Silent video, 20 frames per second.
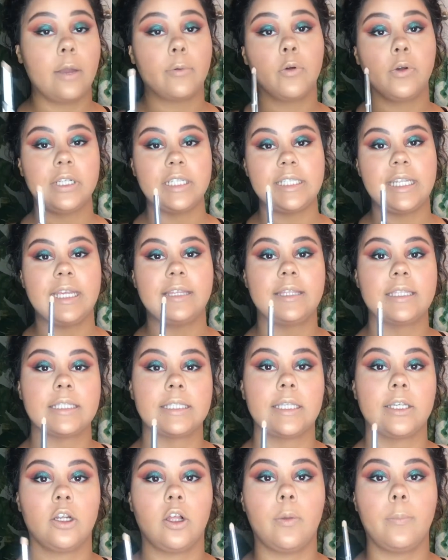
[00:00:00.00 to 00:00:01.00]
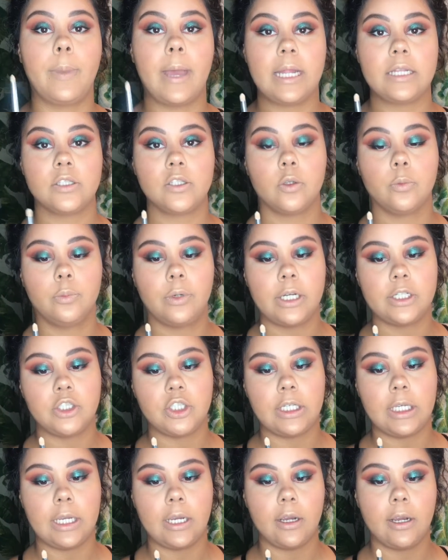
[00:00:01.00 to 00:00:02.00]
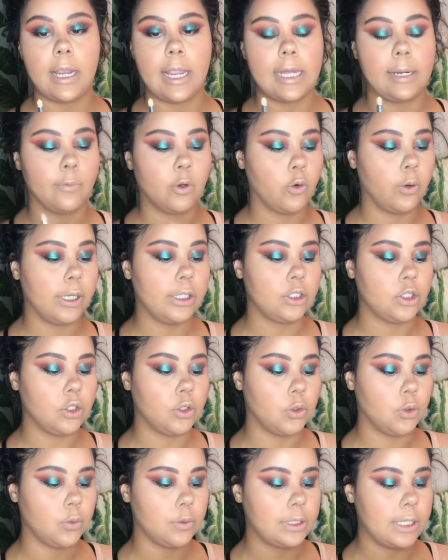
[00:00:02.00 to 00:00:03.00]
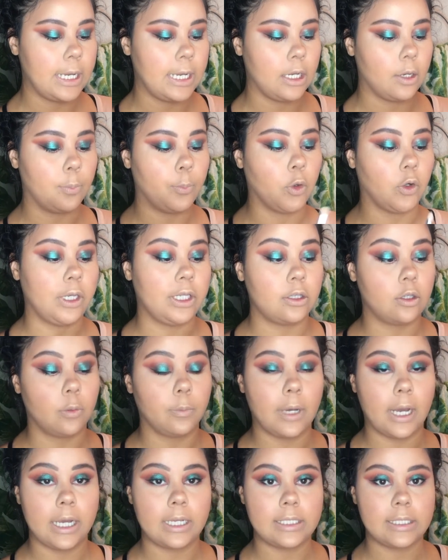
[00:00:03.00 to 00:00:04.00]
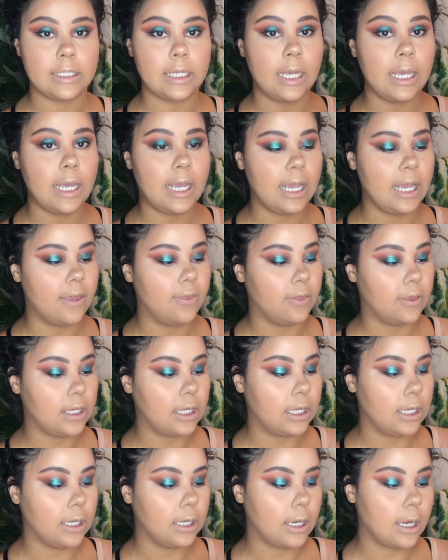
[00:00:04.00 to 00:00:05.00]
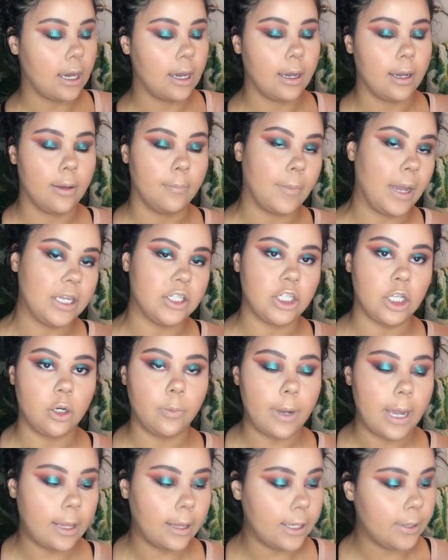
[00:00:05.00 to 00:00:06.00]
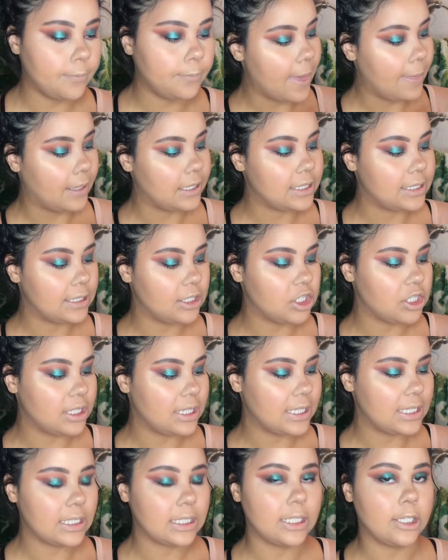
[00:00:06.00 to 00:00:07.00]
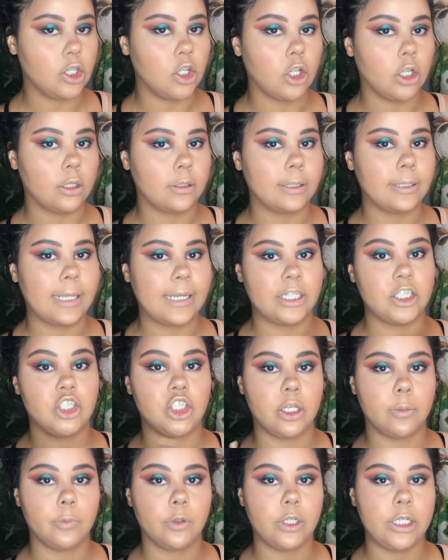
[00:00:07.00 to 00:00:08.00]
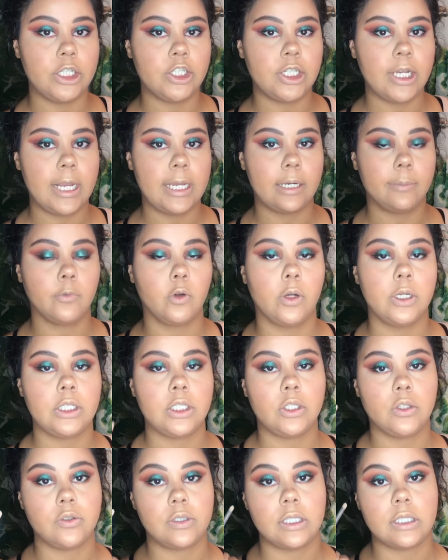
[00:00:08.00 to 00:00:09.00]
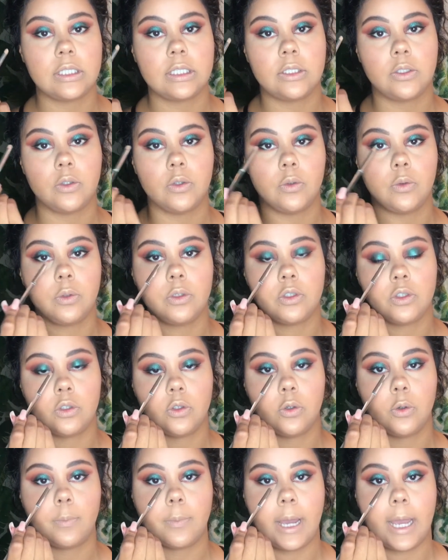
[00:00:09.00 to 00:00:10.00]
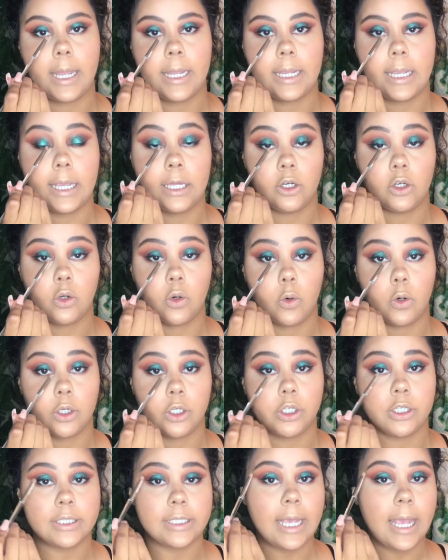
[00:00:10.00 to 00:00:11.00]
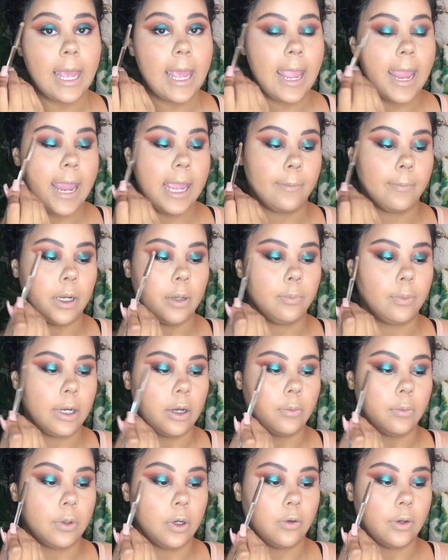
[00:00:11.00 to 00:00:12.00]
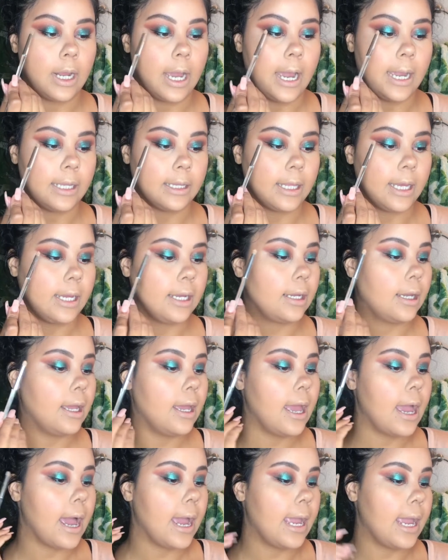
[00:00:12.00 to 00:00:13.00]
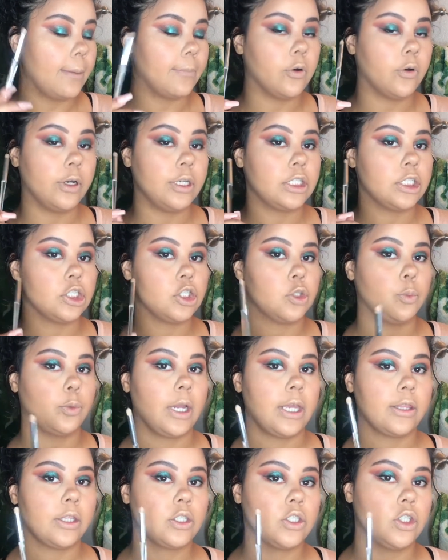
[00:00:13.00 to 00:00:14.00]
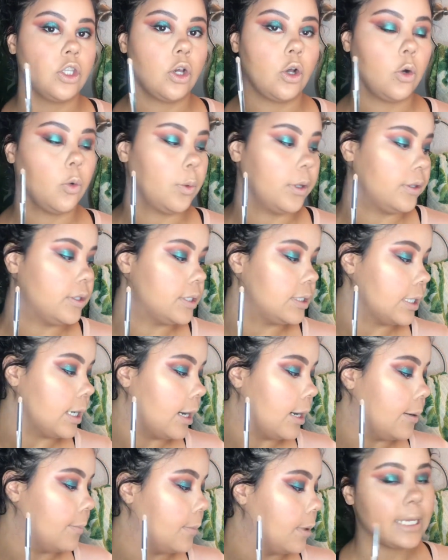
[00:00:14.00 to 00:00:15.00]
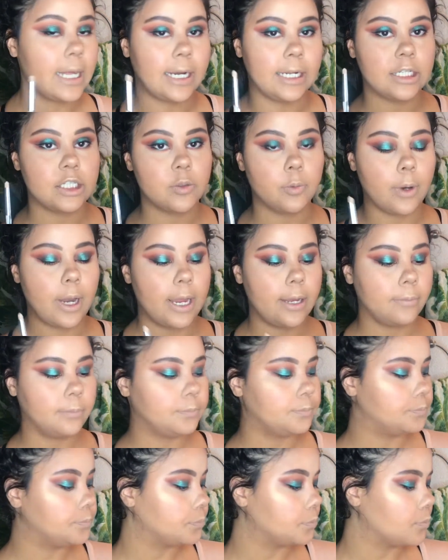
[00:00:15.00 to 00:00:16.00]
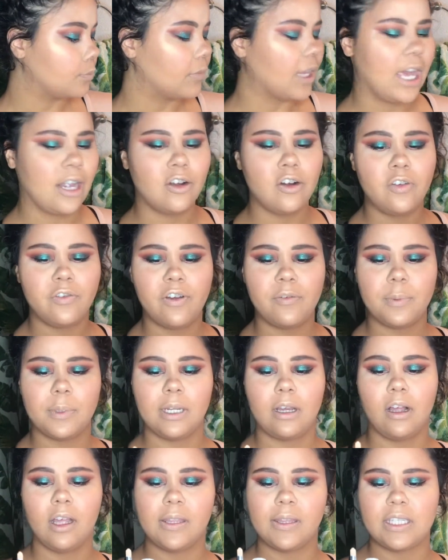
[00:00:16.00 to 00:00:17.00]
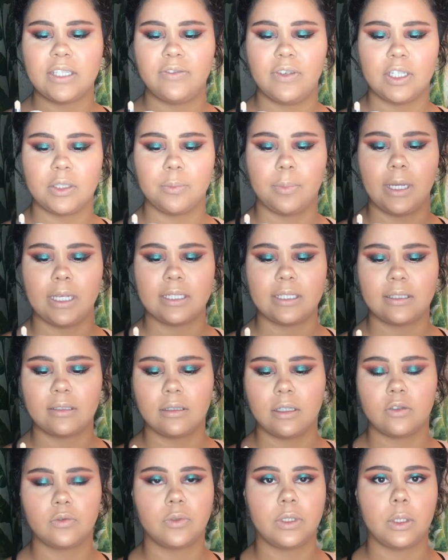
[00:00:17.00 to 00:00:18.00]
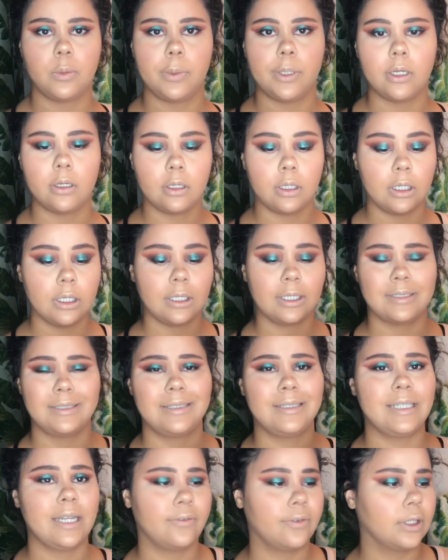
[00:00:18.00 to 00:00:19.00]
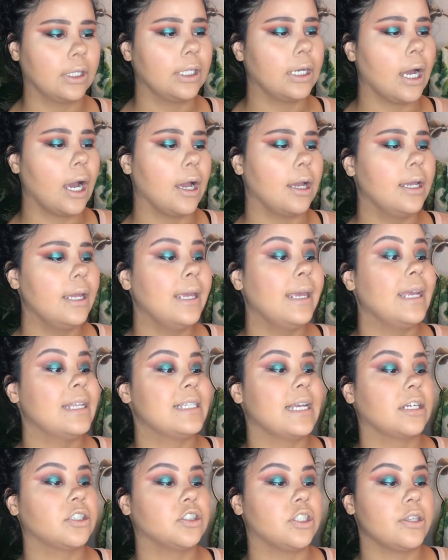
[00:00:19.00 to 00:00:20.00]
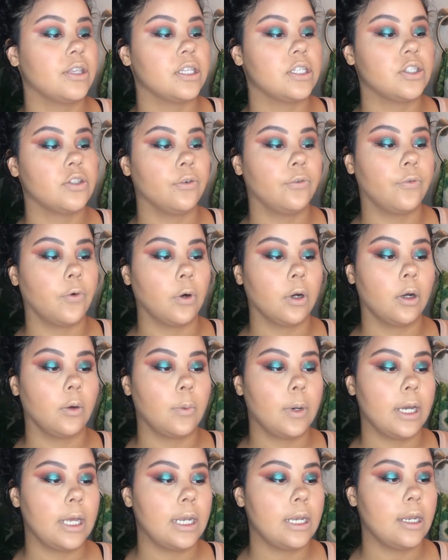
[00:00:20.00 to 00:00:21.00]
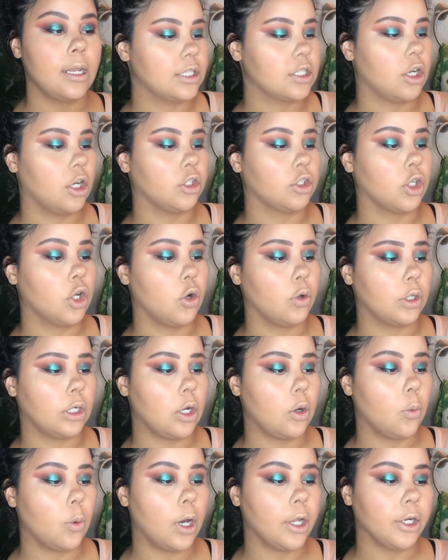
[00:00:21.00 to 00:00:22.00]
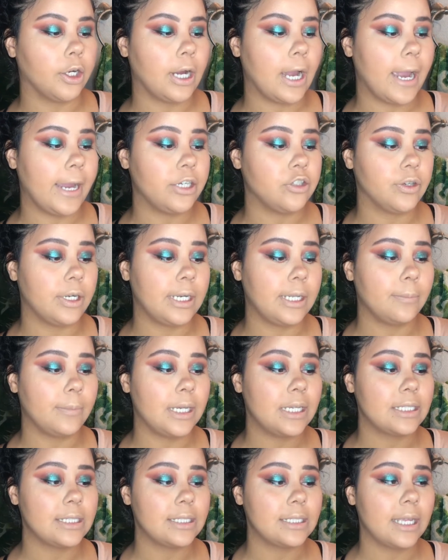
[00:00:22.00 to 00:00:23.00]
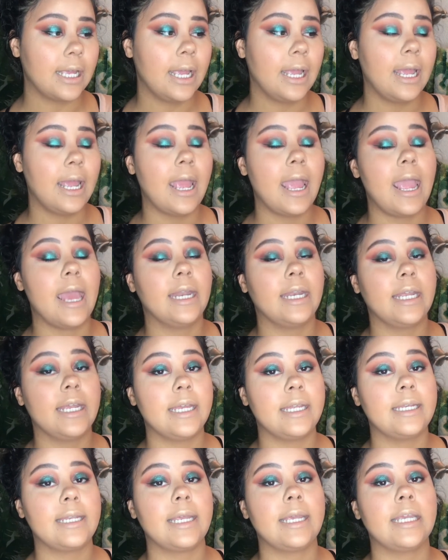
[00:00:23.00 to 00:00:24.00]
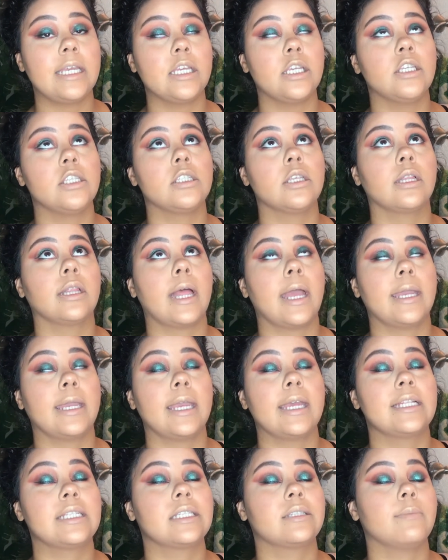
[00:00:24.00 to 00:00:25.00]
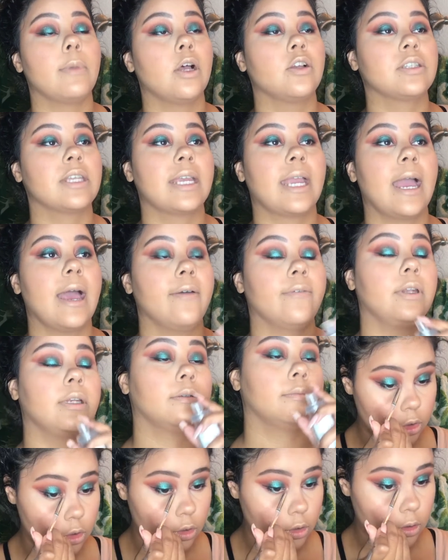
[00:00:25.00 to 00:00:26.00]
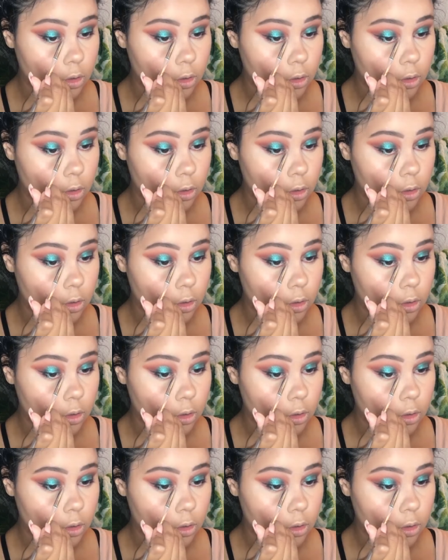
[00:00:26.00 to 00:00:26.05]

Now I'm going to take this little pencil brush here and I'm going to take Poquito Mas in the eyeshadow palette, and it's just this little like shimmery shade. I'm going to use this to do my inner corners and my brow bone highlight. I am going to spray this though with some setting spray. I don't know if I've been calling this Fix Plus. That's really weird because it's definitely not. It's actually this Sephora one. It's called Coconut Water Hydrating Mist, and it is like, it smells like heaven.